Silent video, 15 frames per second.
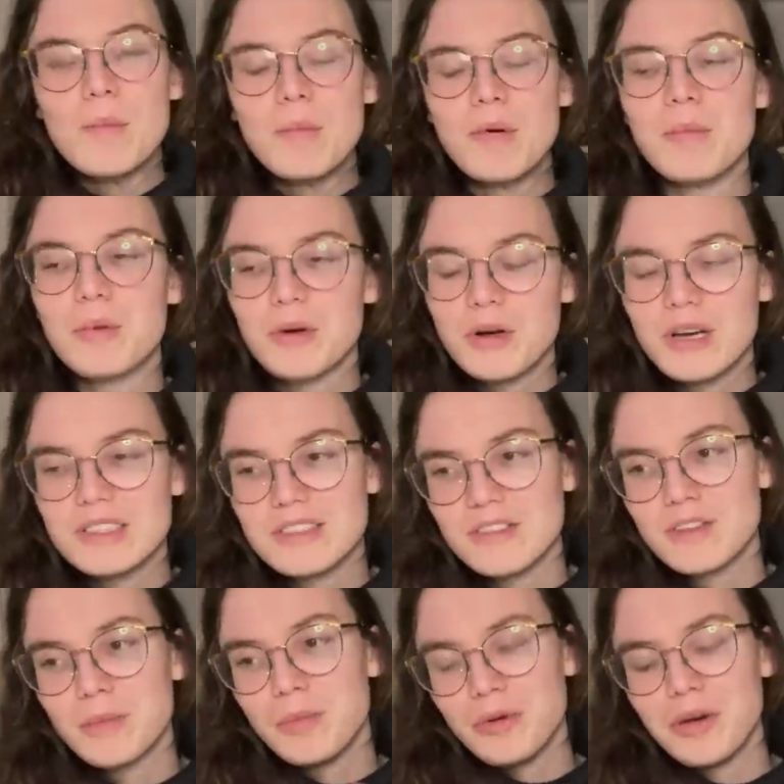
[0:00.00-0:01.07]
But because of
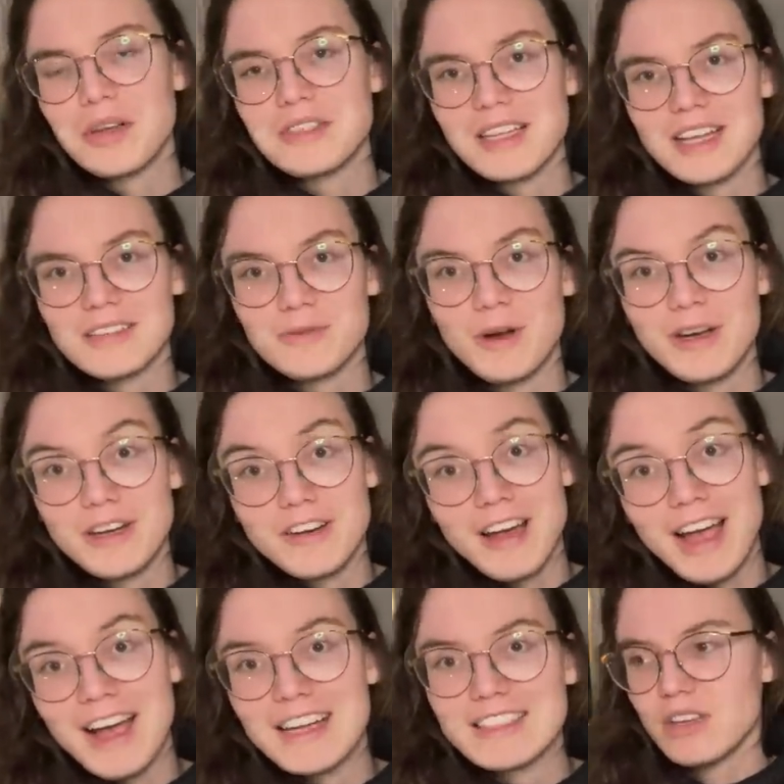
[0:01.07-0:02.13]
the price tag where they're
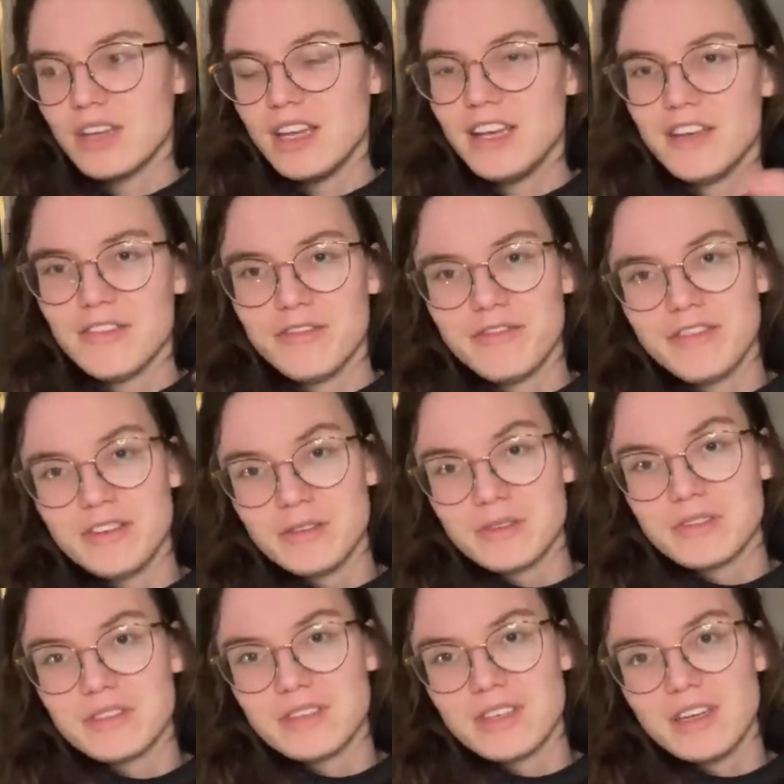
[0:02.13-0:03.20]
at, it
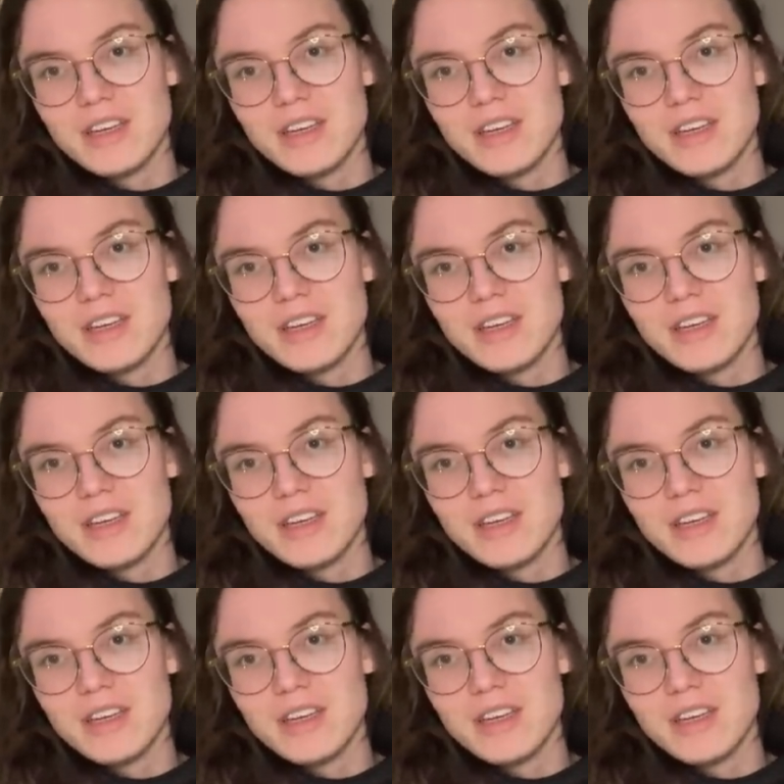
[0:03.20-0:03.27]
feels